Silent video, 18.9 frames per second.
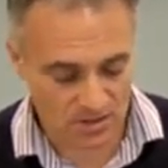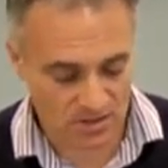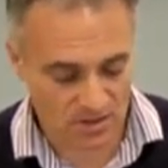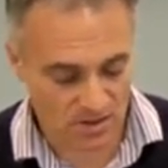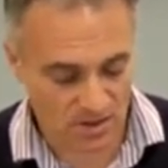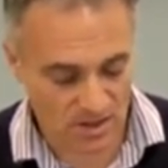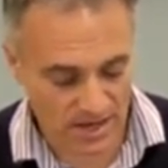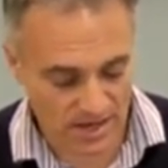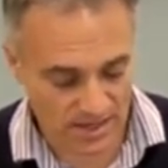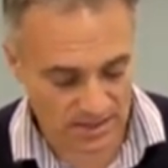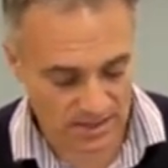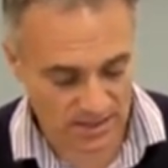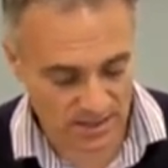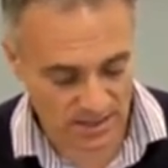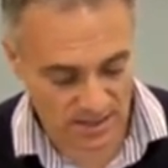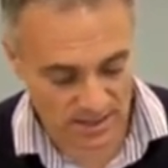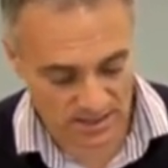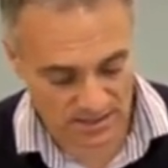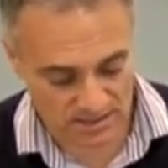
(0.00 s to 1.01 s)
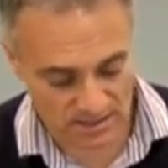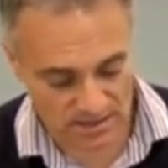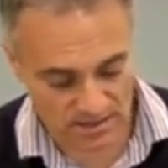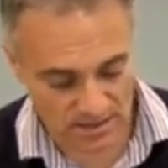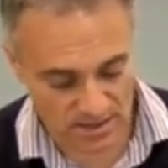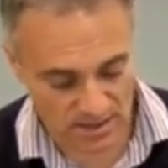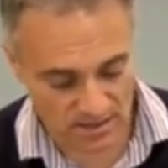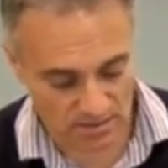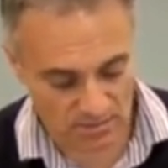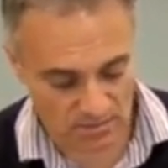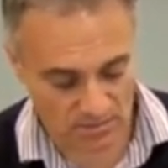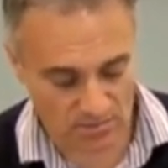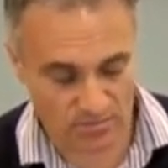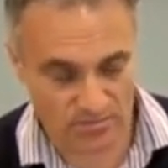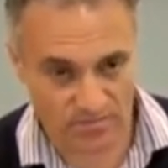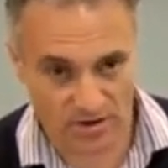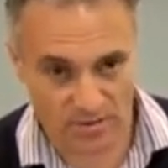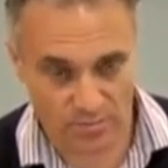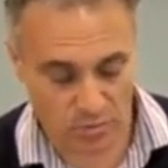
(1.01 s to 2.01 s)
So that is the
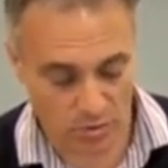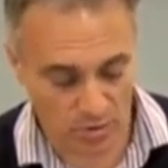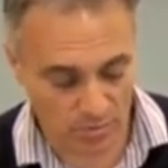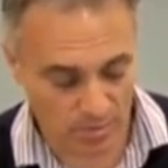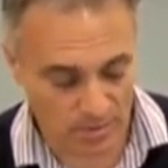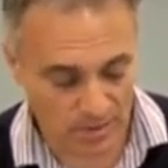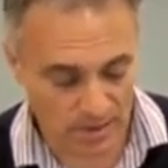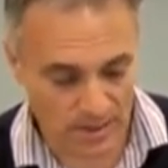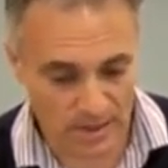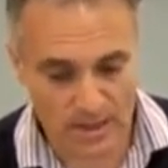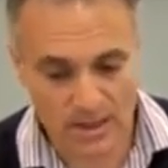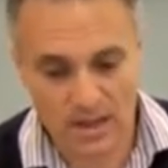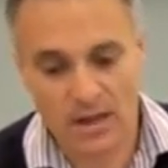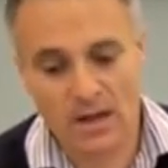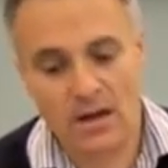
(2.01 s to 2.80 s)
very popular